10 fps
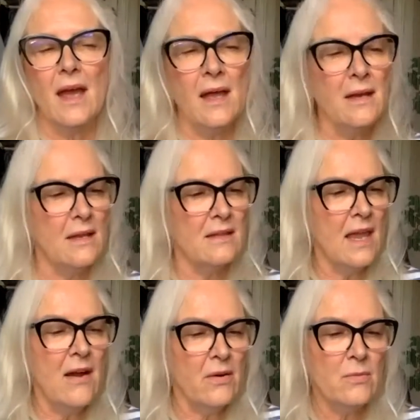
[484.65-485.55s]
and
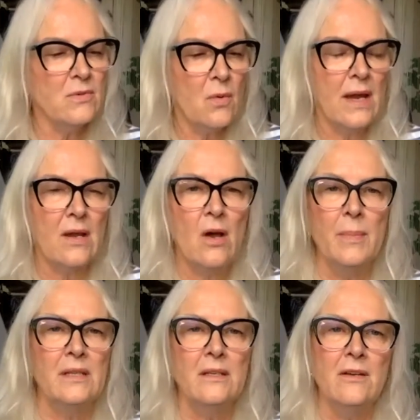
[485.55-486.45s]
there it was quite
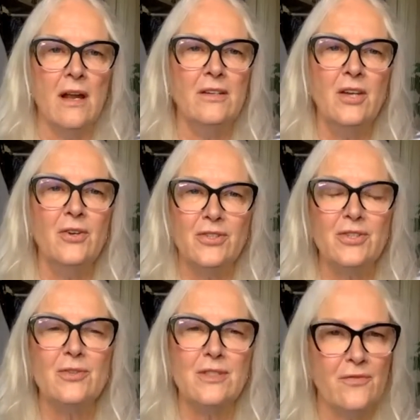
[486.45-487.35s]
common, you know, you
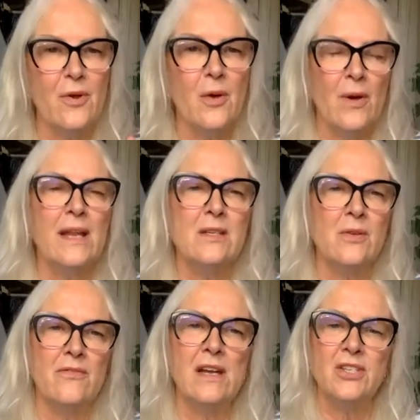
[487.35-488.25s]
sort of went
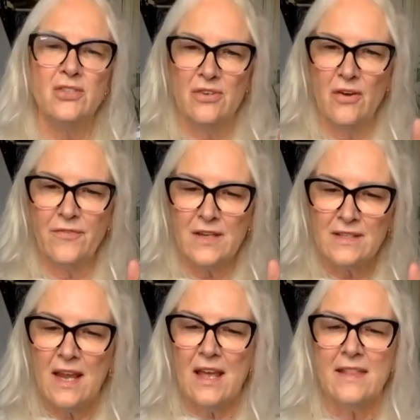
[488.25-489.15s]
to a registry office
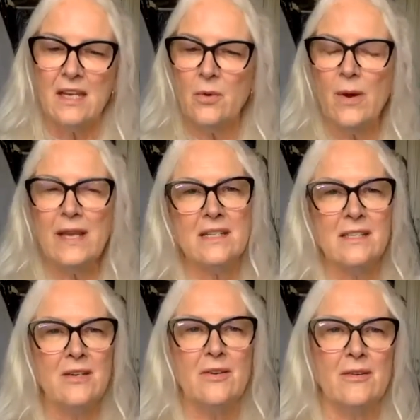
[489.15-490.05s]
and then you went
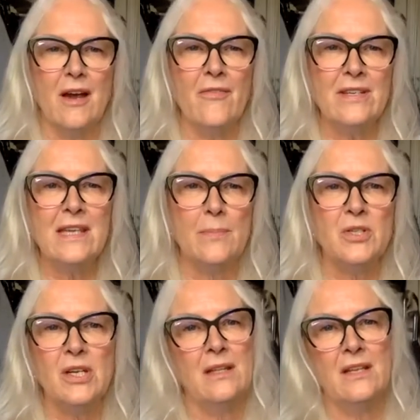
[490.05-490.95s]
to a
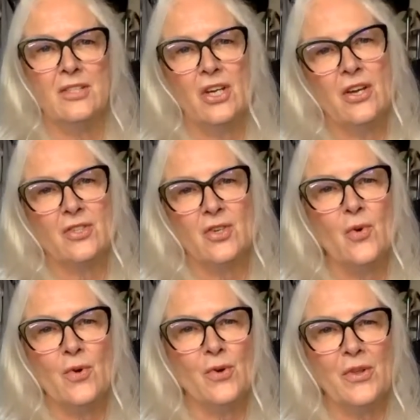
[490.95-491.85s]
reception in the church
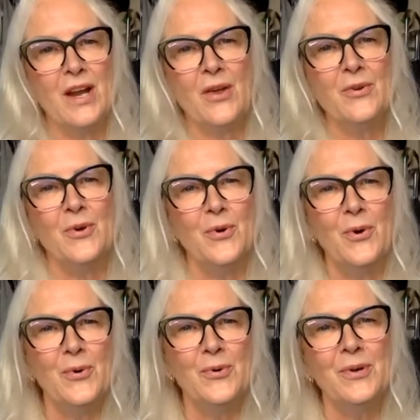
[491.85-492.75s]
hall or the local
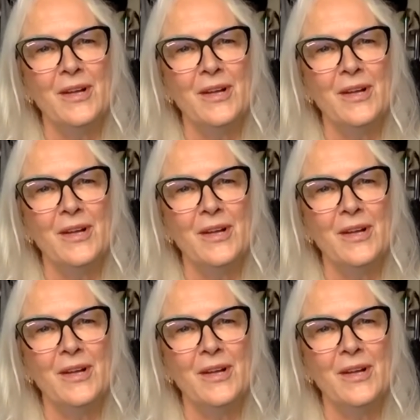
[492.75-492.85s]
hall.